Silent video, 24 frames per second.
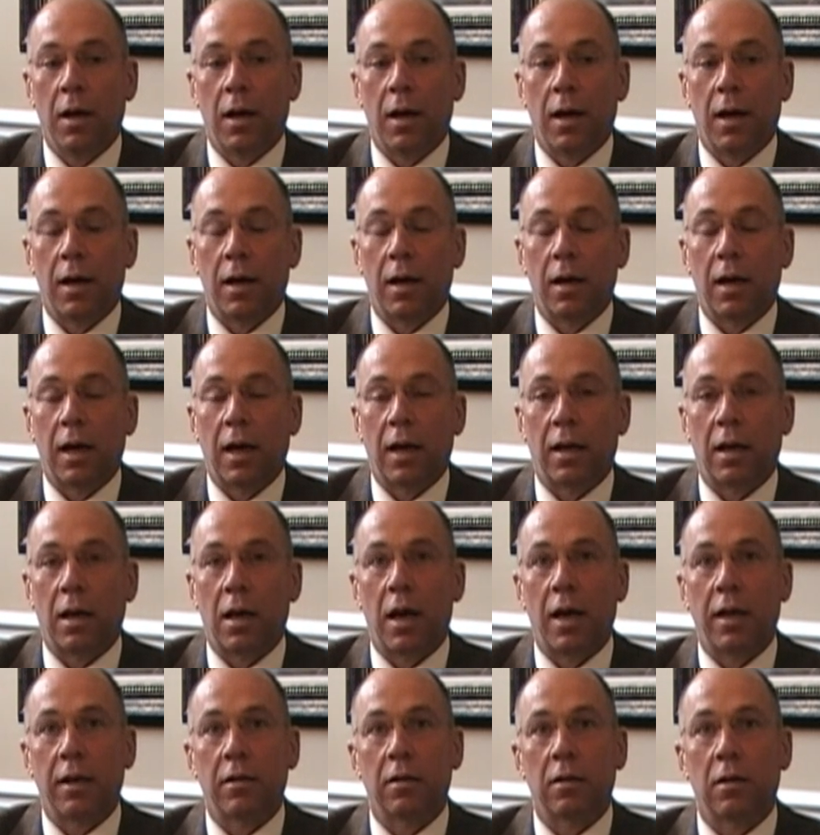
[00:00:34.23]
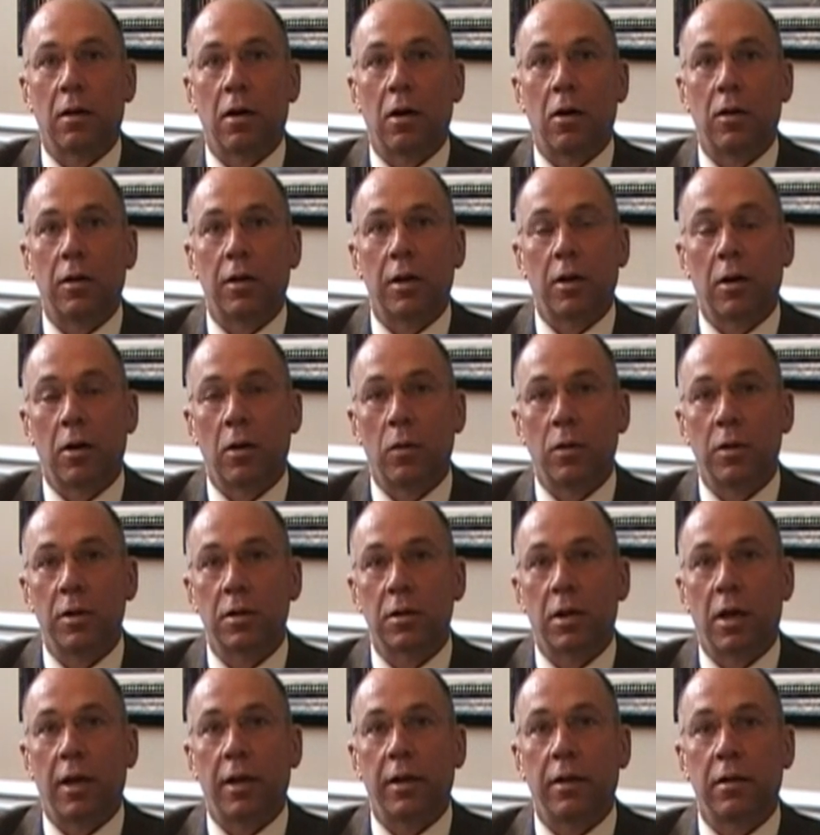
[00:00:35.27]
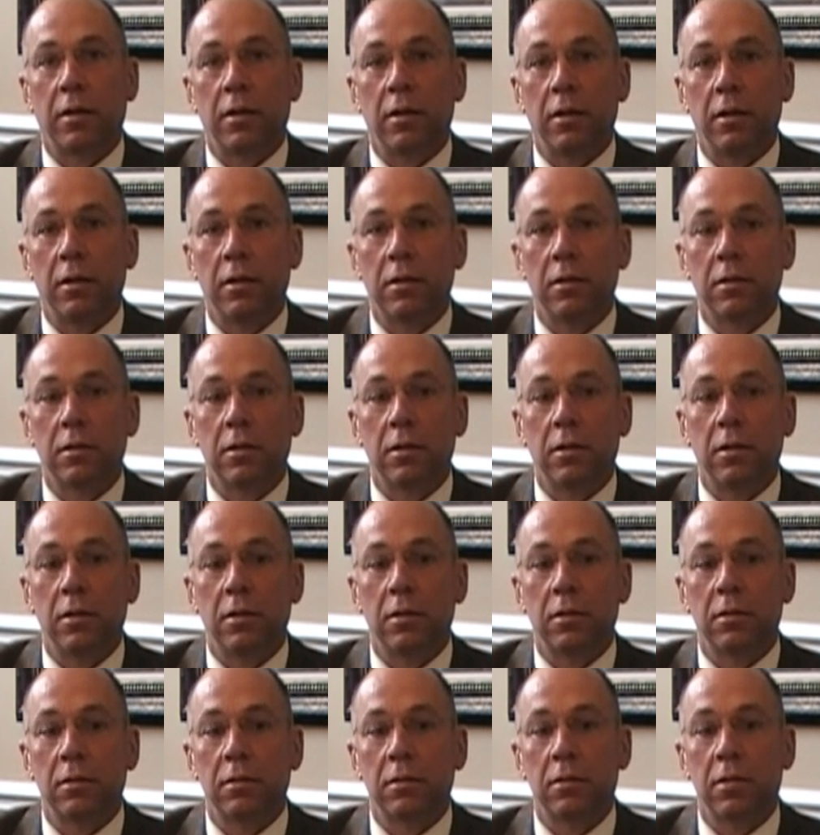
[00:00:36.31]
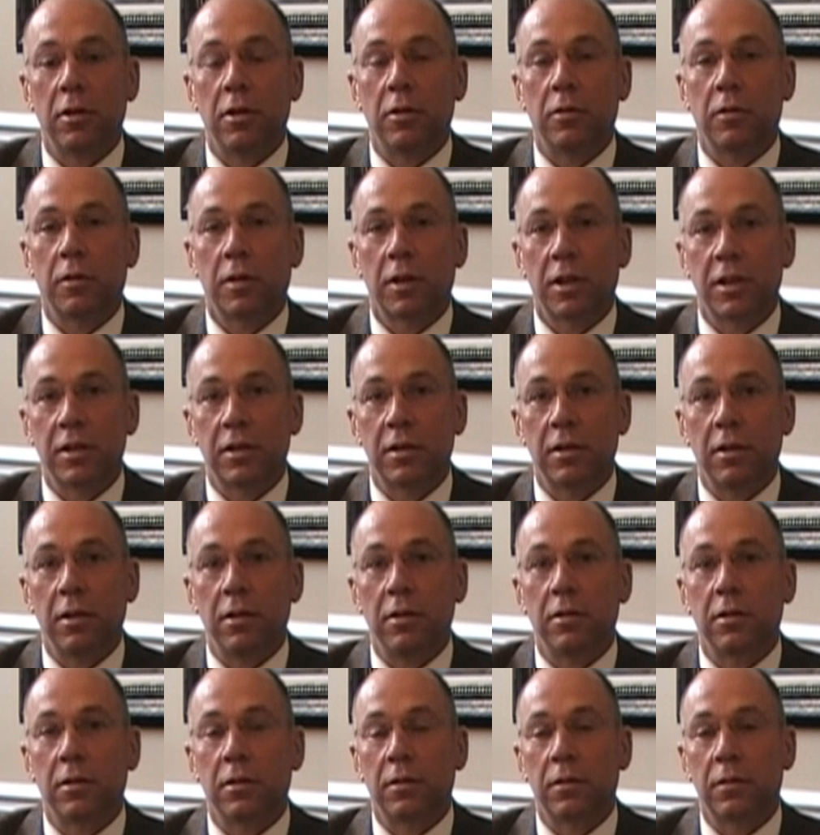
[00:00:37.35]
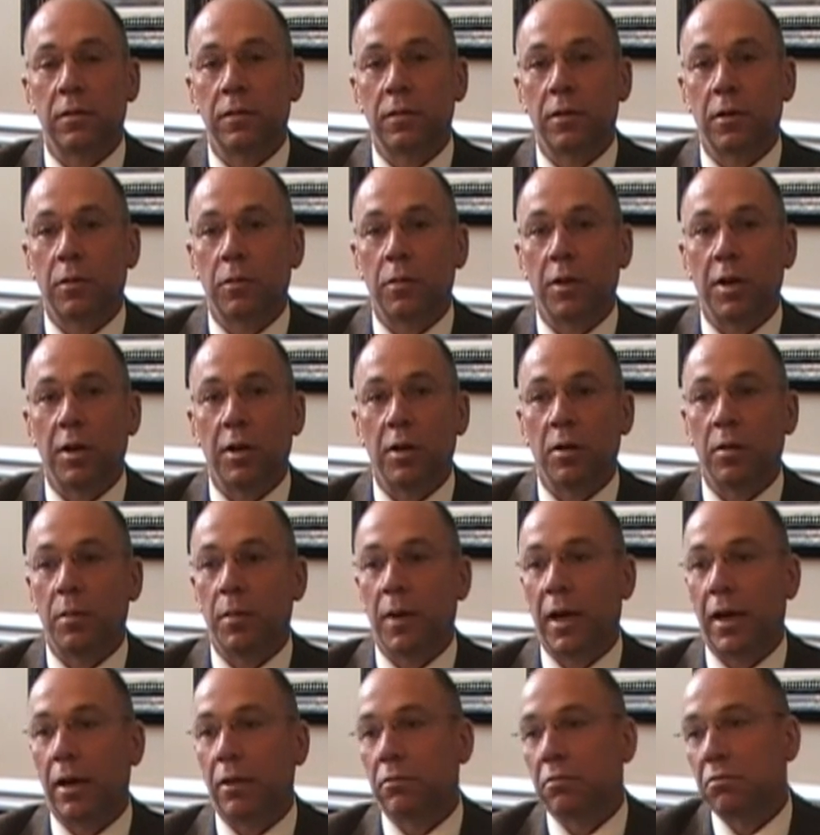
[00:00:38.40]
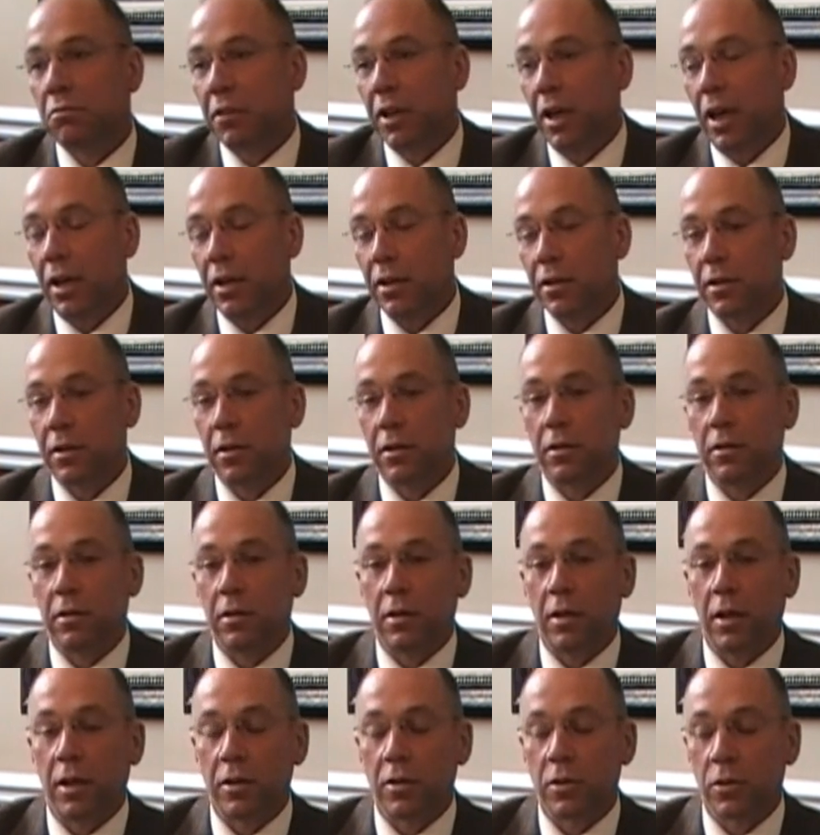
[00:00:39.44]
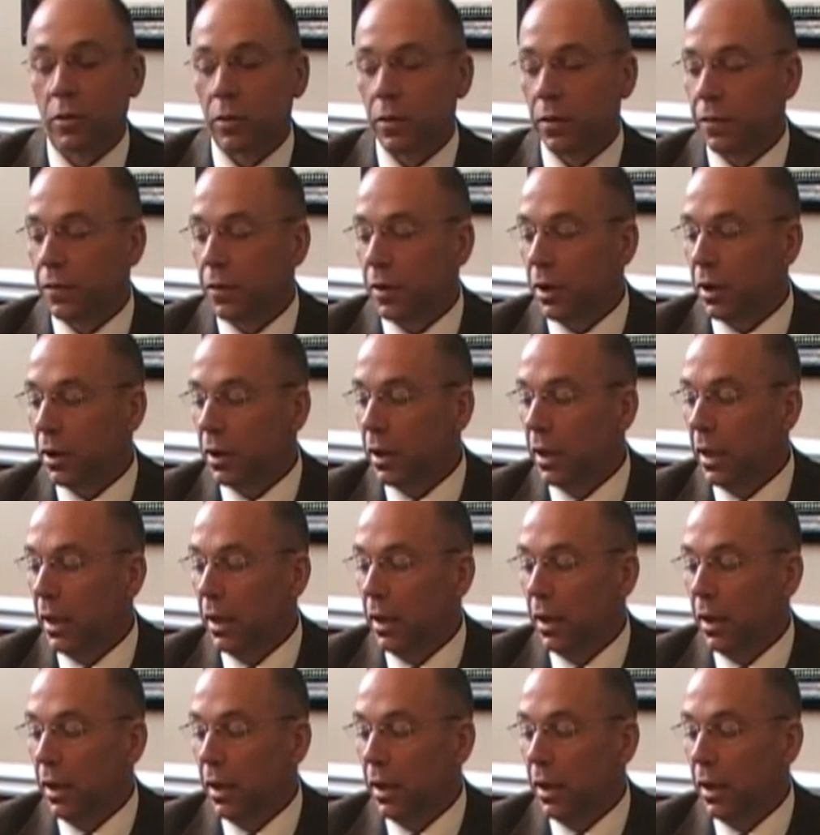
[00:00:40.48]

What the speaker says: I liked the law, had always liked the intricacies of reading about cases and that sort of thing.